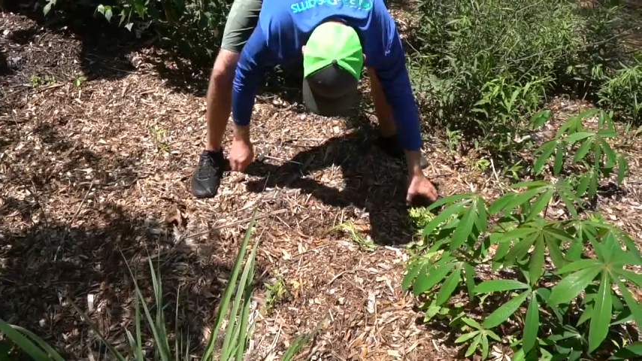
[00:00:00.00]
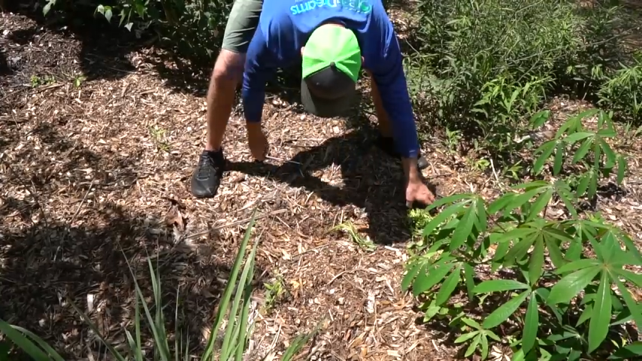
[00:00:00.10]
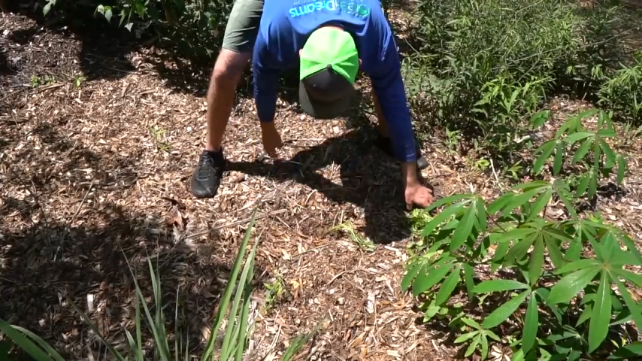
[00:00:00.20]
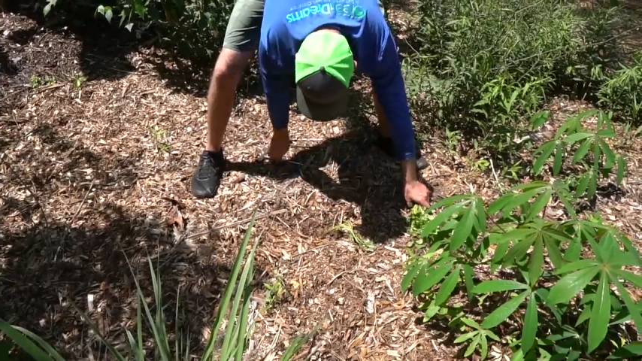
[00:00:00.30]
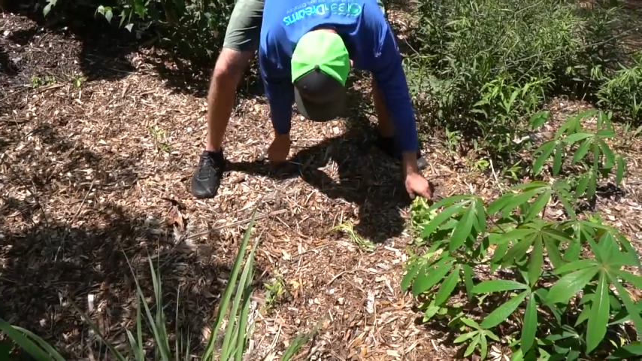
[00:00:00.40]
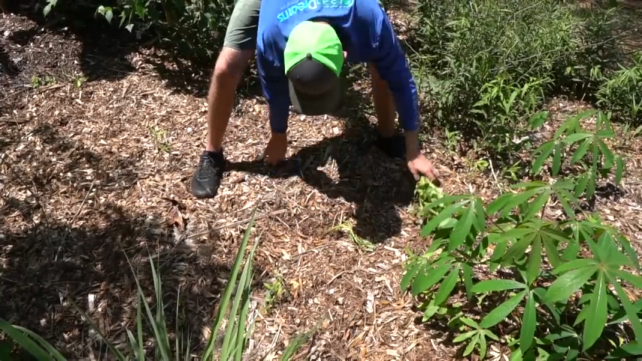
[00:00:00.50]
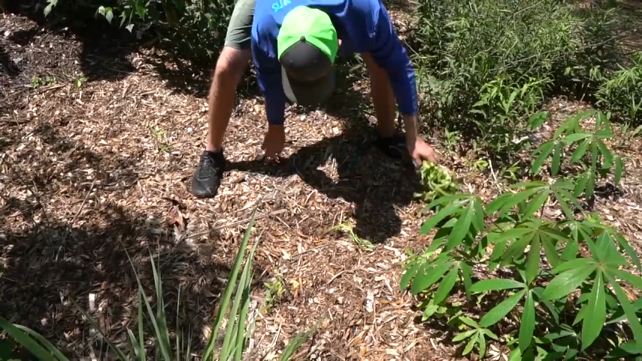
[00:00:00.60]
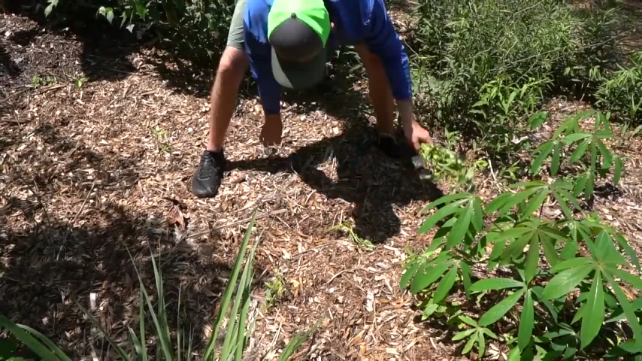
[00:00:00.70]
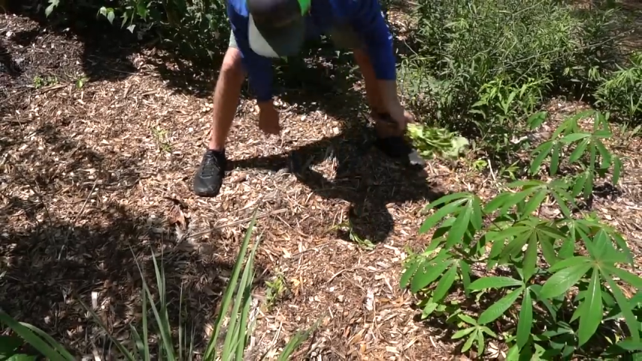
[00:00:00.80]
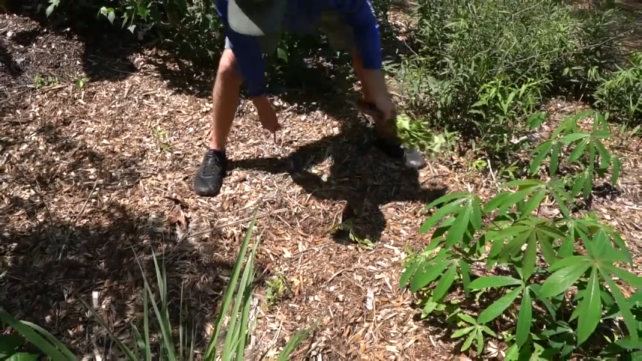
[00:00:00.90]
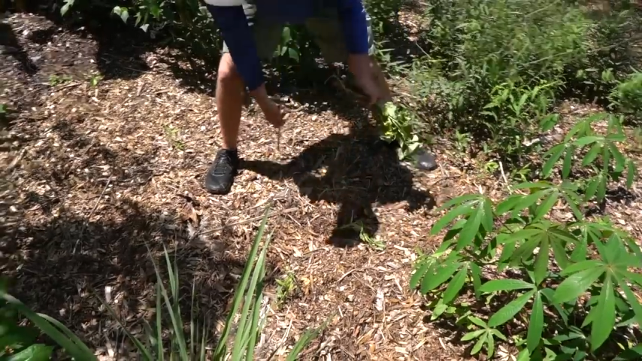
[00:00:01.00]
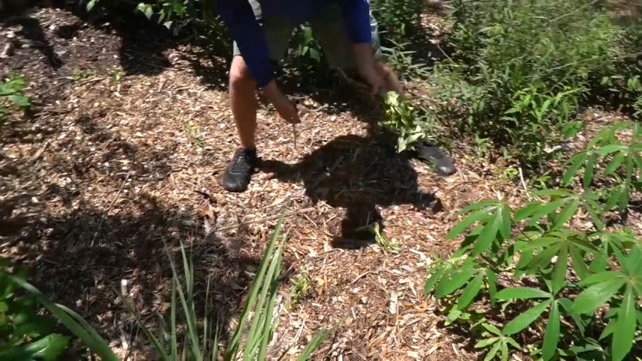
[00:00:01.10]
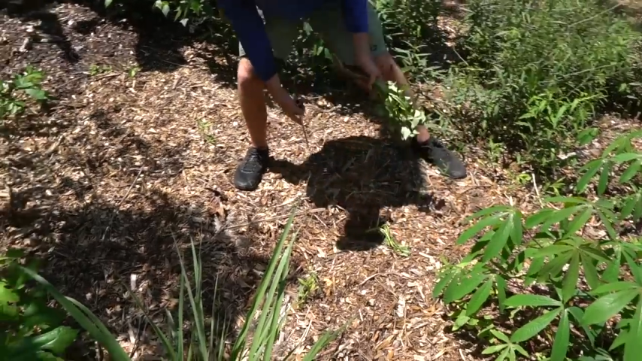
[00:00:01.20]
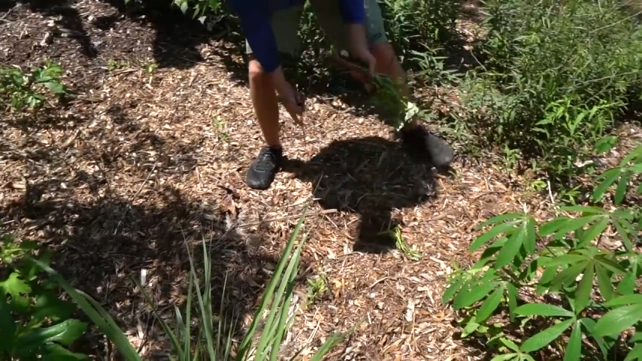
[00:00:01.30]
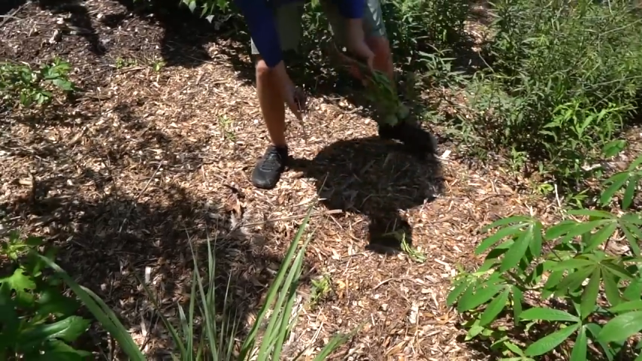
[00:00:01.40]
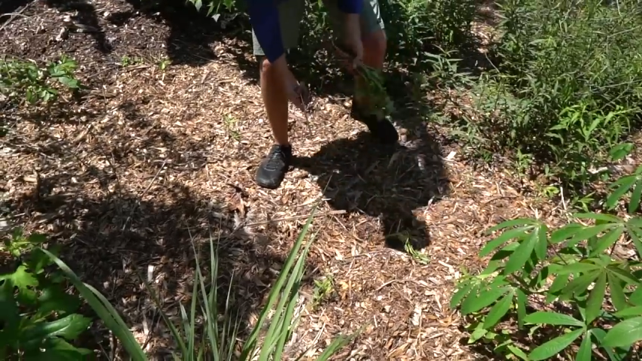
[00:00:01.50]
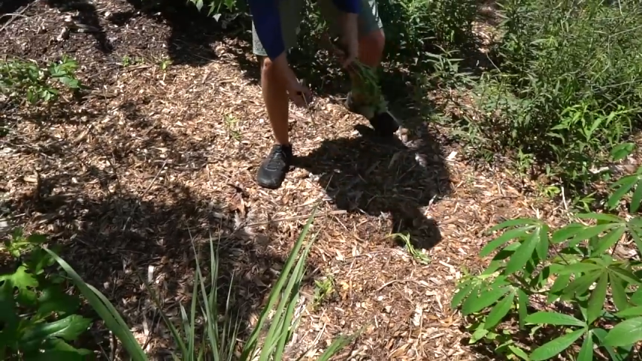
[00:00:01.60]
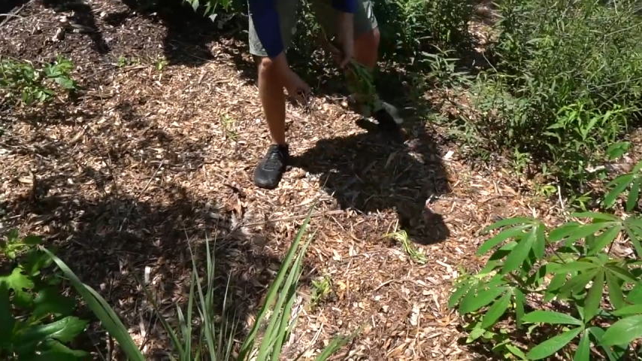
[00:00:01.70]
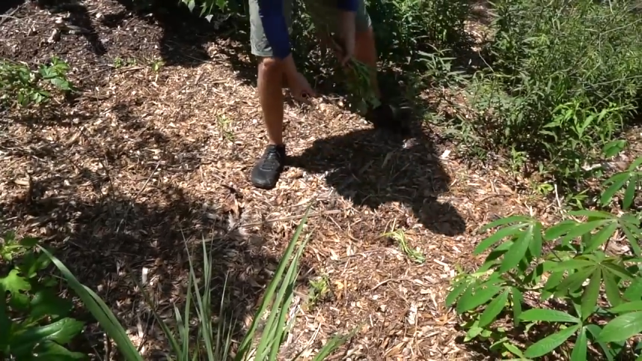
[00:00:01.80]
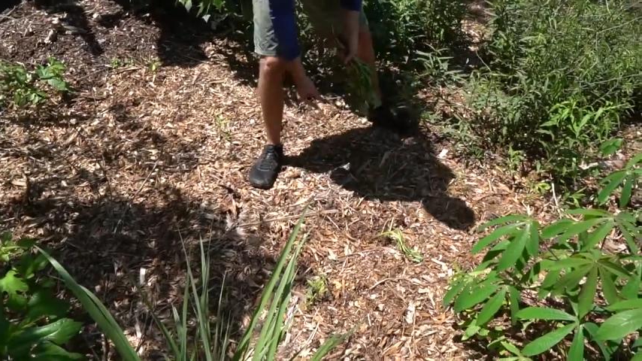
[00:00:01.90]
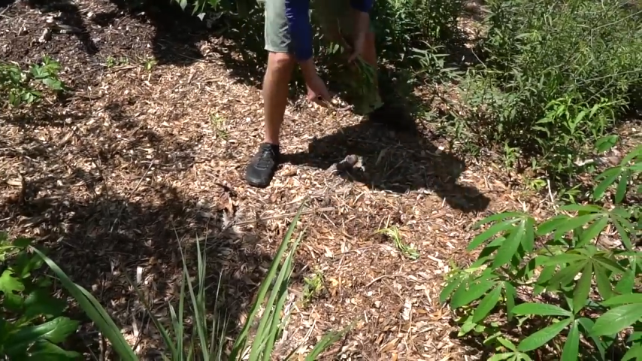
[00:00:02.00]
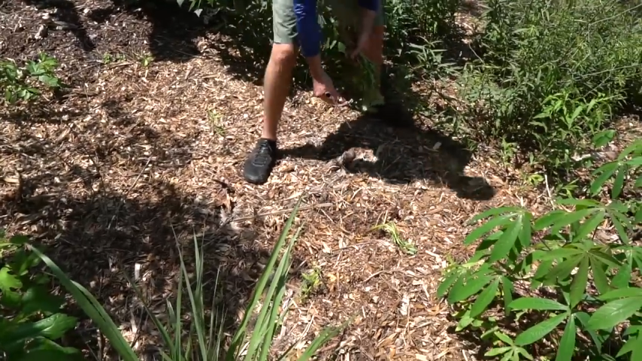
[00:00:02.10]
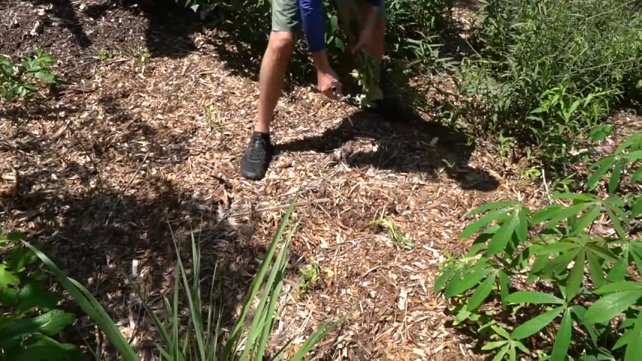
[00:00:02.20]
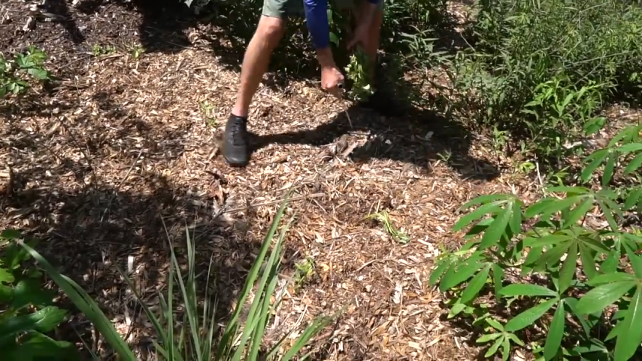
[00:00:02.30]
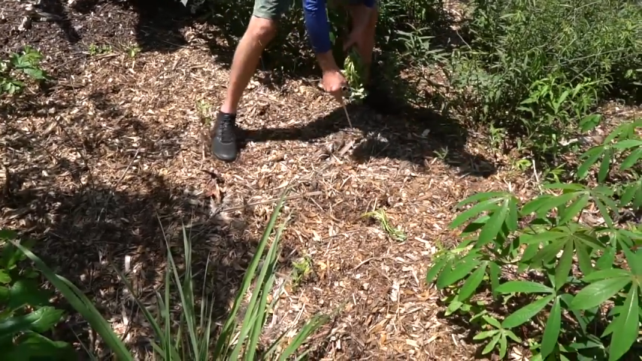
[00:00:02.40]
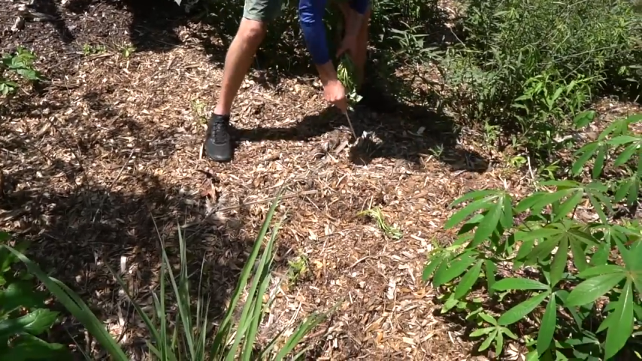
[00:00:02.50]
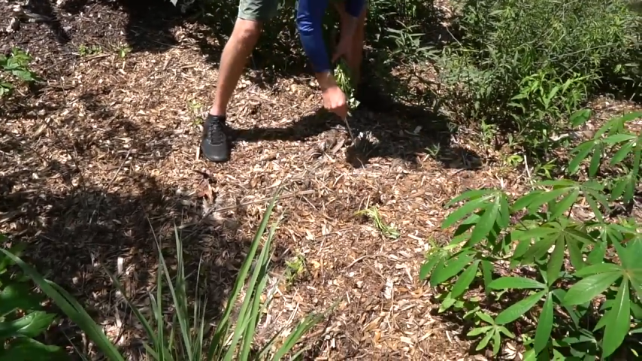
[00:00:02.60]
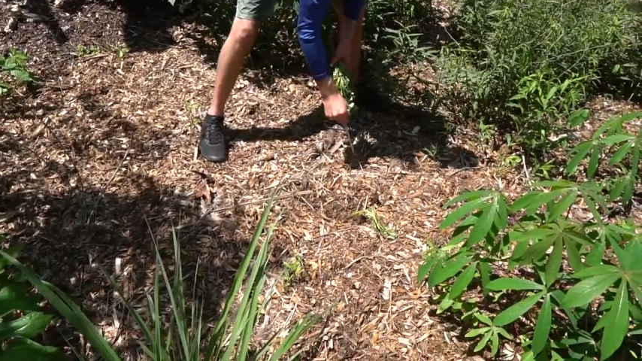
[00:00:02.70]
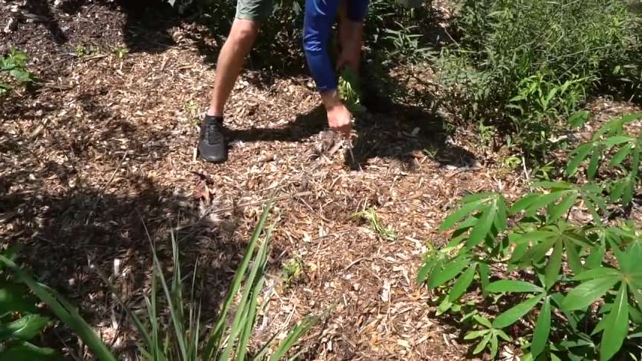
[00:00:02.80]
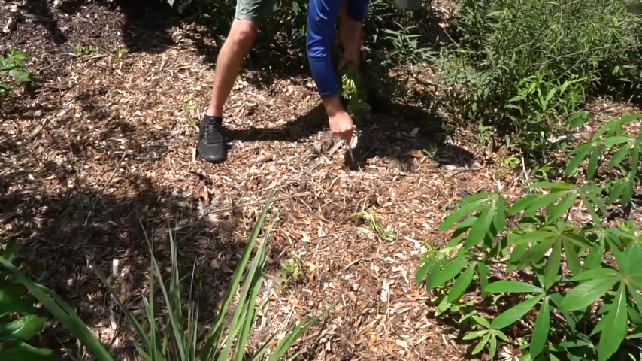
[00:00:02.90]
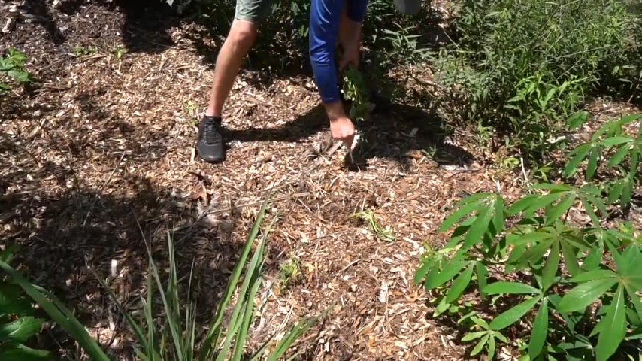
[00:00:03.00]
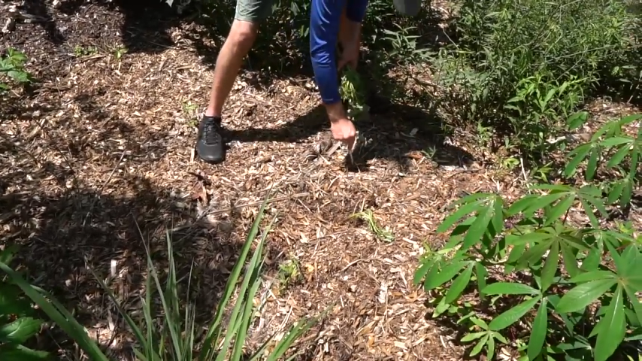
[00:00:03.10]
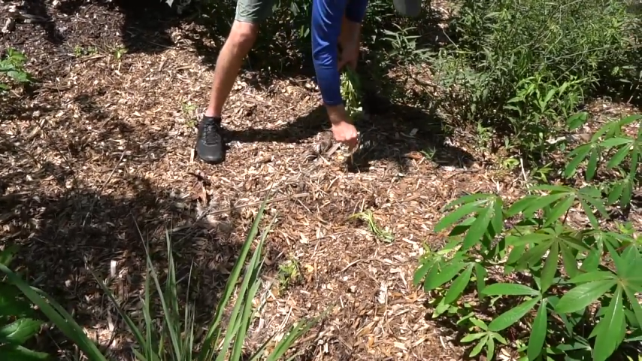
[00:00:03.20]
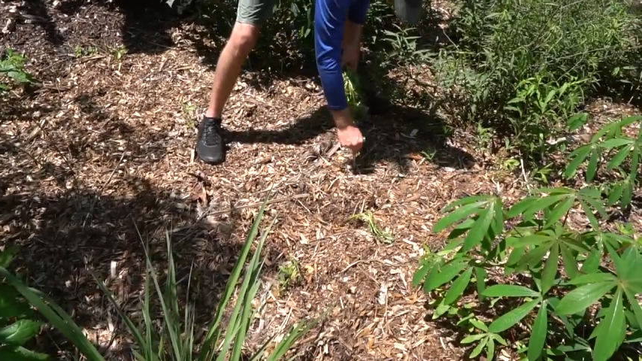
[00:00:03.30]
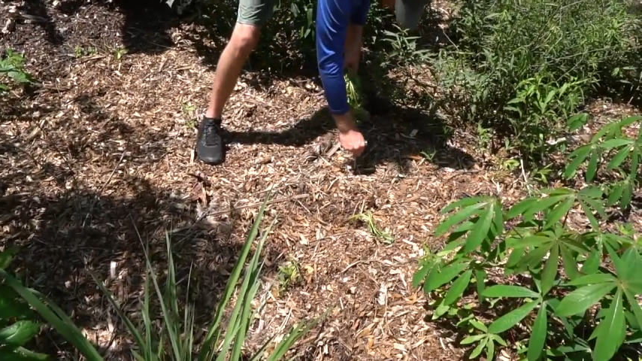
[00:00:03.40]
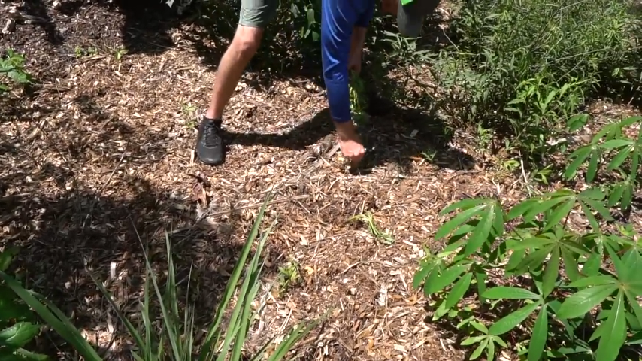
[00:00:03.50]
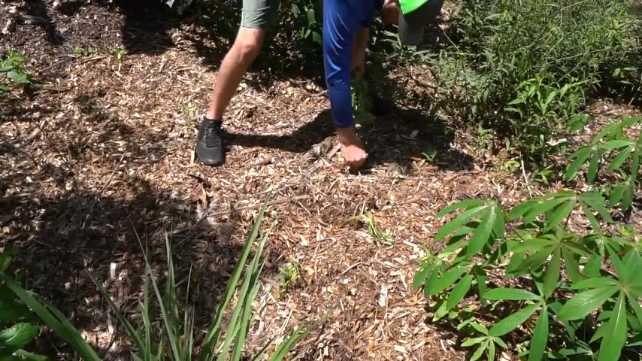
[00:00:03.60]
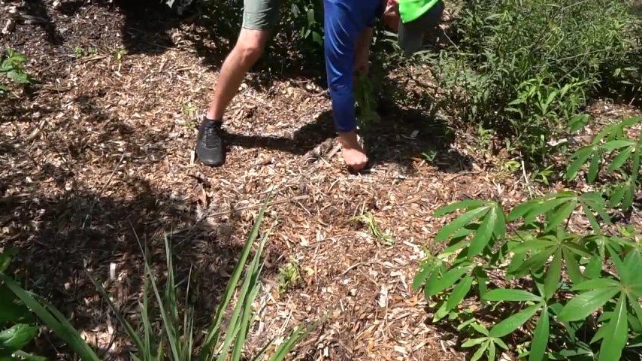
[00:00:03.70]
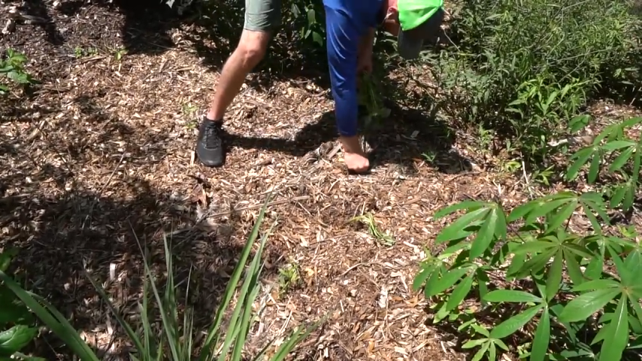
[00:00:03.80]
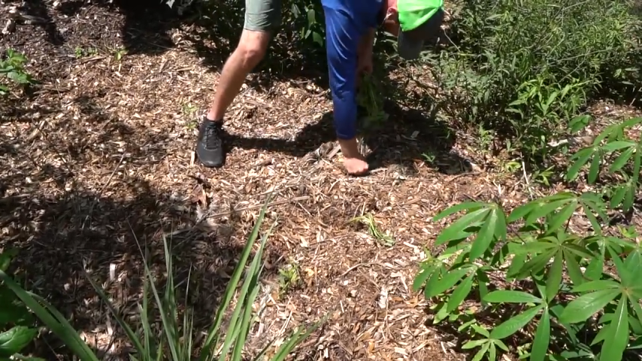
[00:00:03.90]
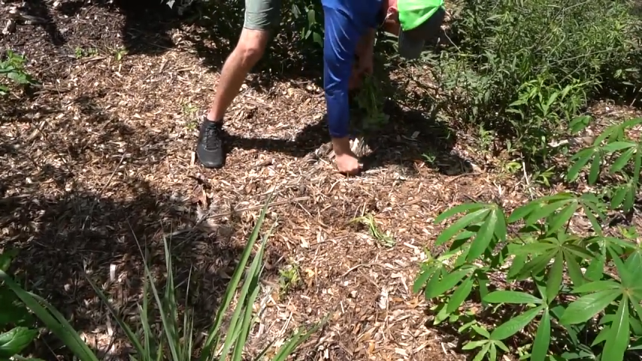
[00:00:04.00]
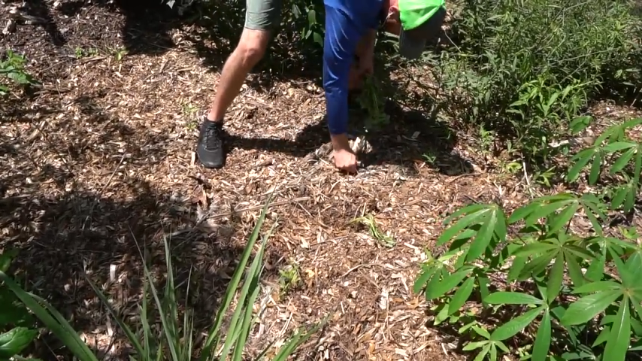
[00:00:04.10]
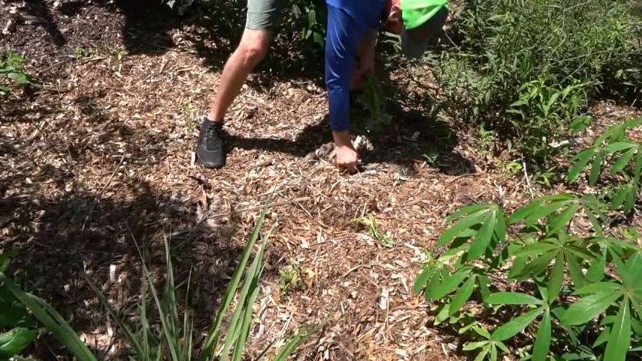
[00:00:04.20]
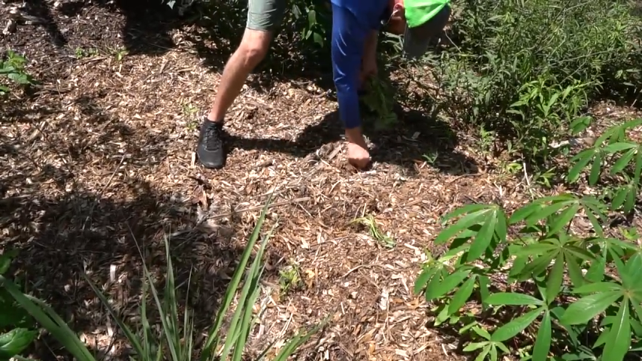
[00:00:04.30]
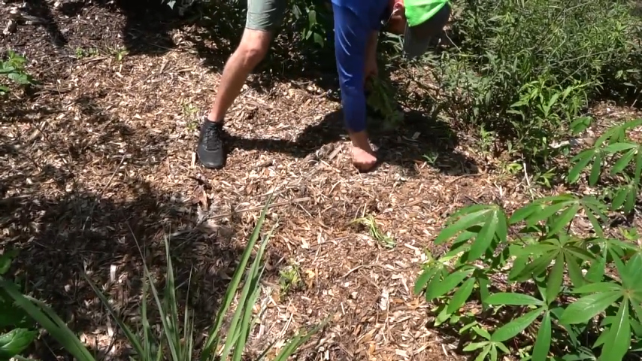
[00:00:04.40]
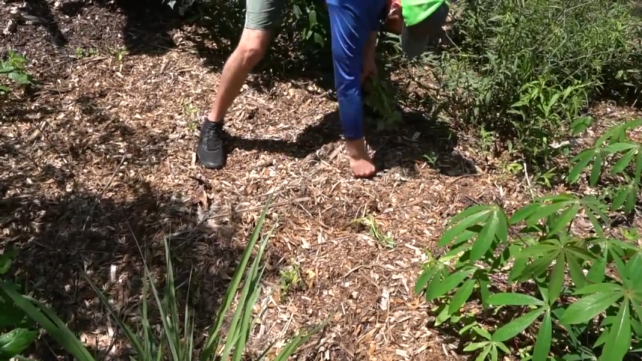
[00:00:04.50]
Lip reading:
Nobody's mouth can be seen.